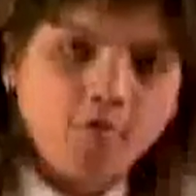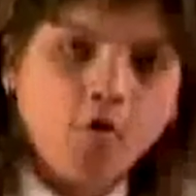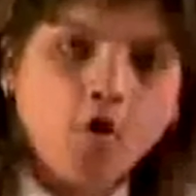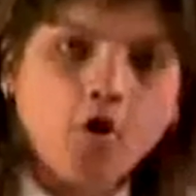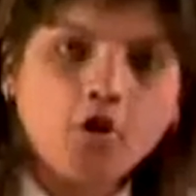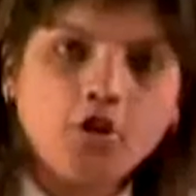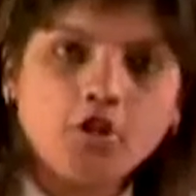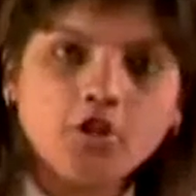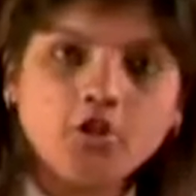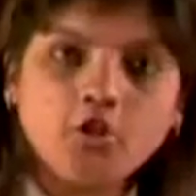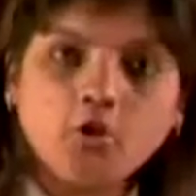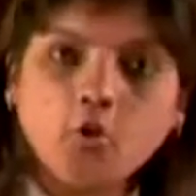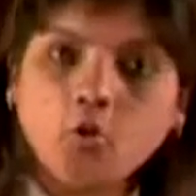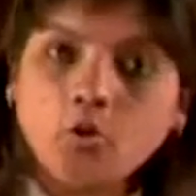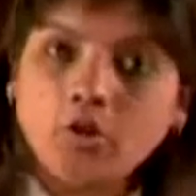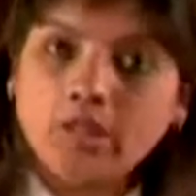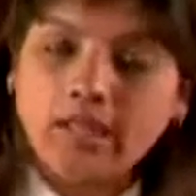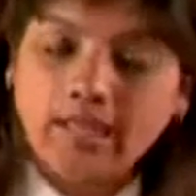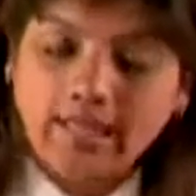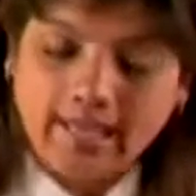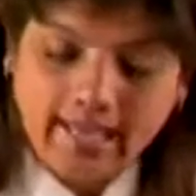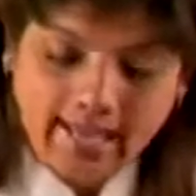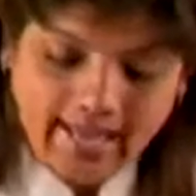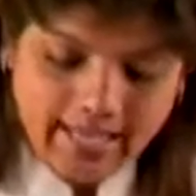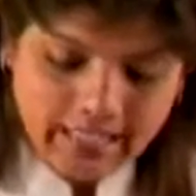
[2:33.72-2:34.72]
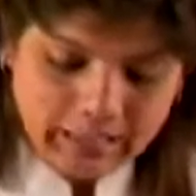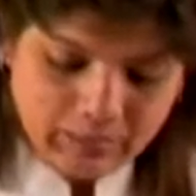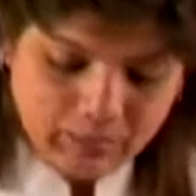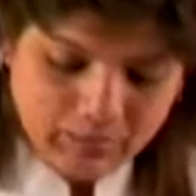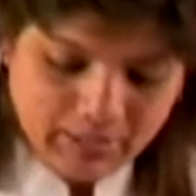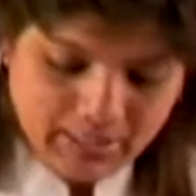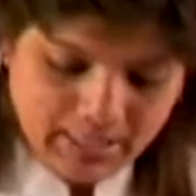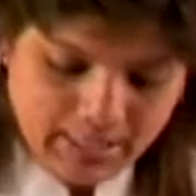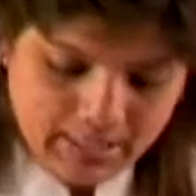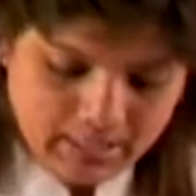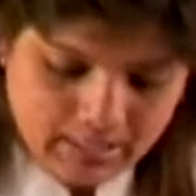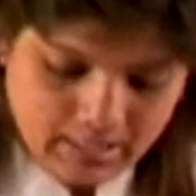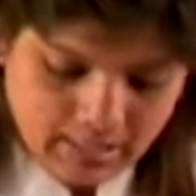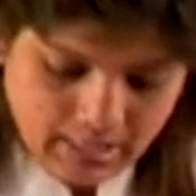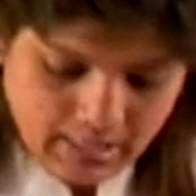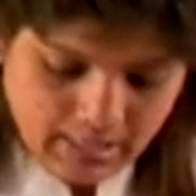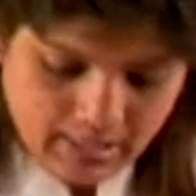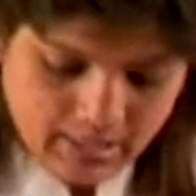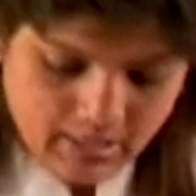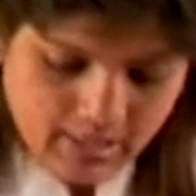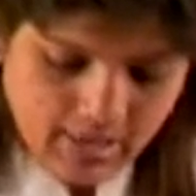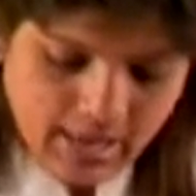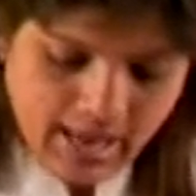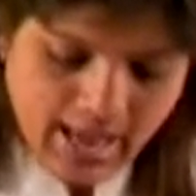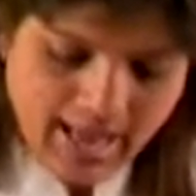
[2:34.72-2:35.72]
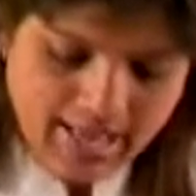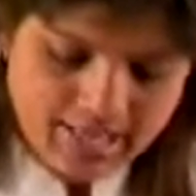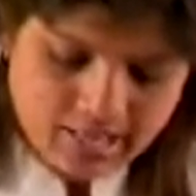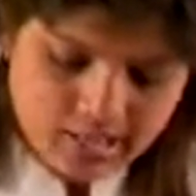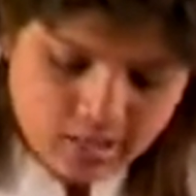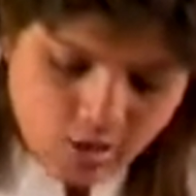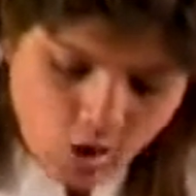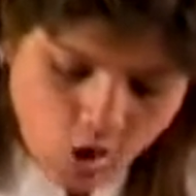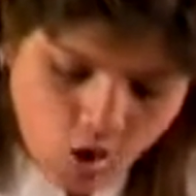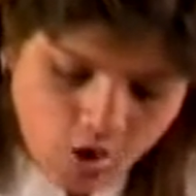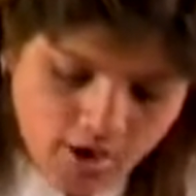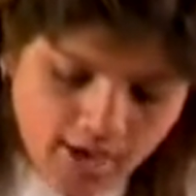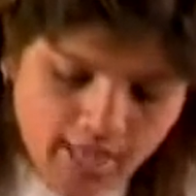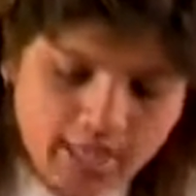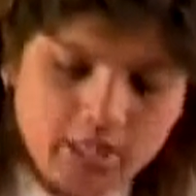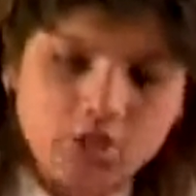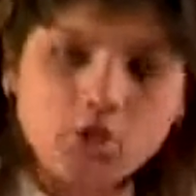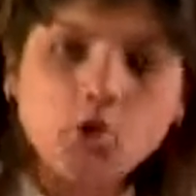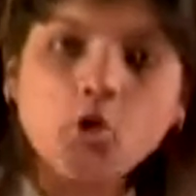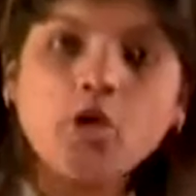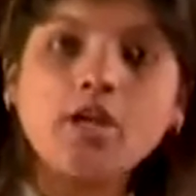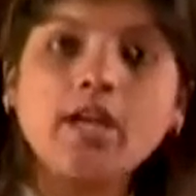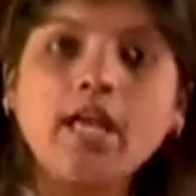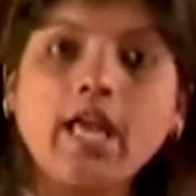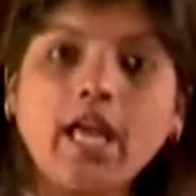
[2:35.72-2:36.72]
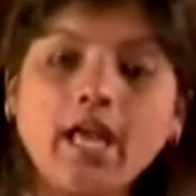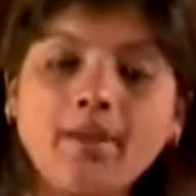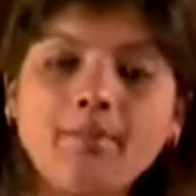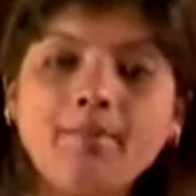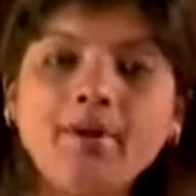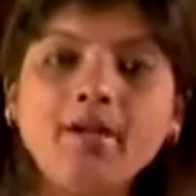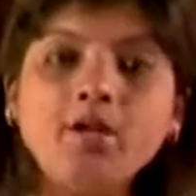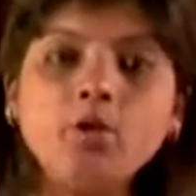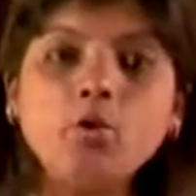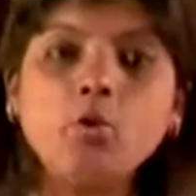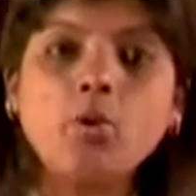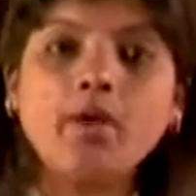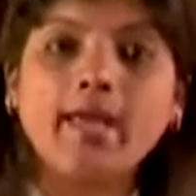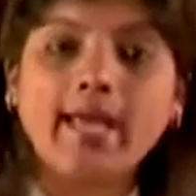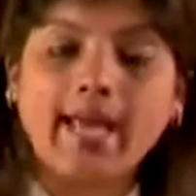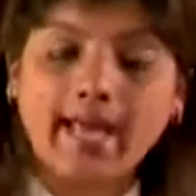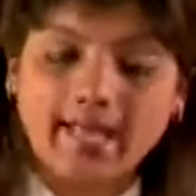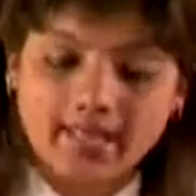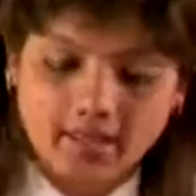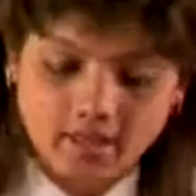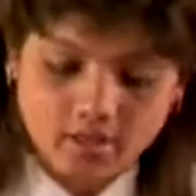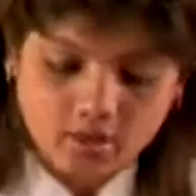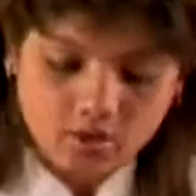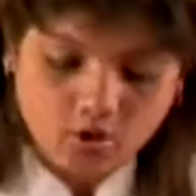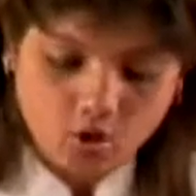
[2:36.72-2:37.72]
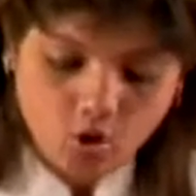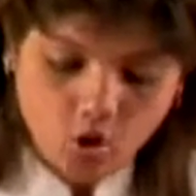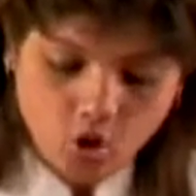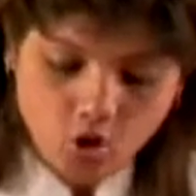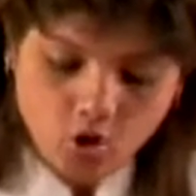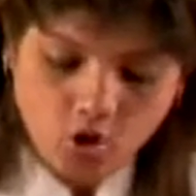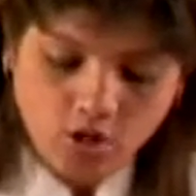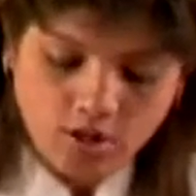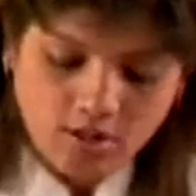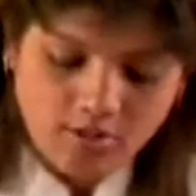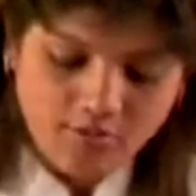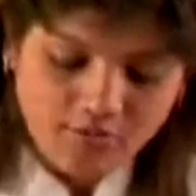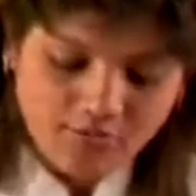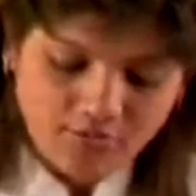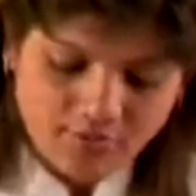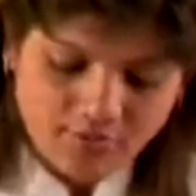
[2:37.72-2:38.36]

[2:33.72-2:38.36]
Water only as much as needed. As long as you are able to gather all the